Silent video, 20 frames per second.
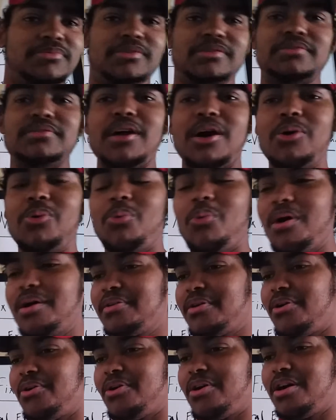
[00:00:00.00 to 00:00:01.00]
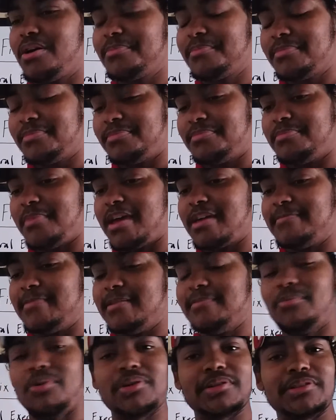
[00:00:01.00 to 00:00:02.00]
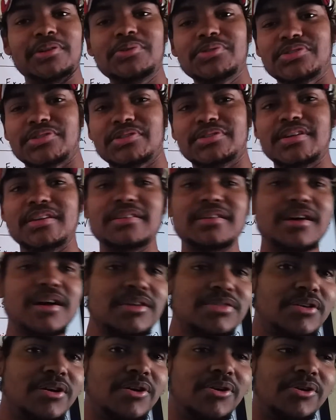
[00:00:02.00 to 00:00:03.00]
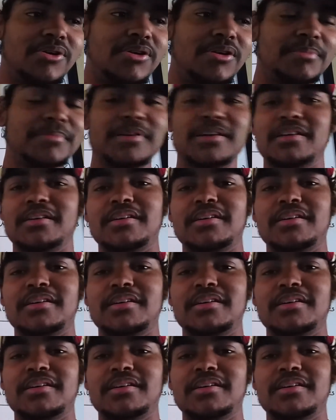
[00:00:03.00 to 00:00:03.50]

One arm may be more looser than the other arm.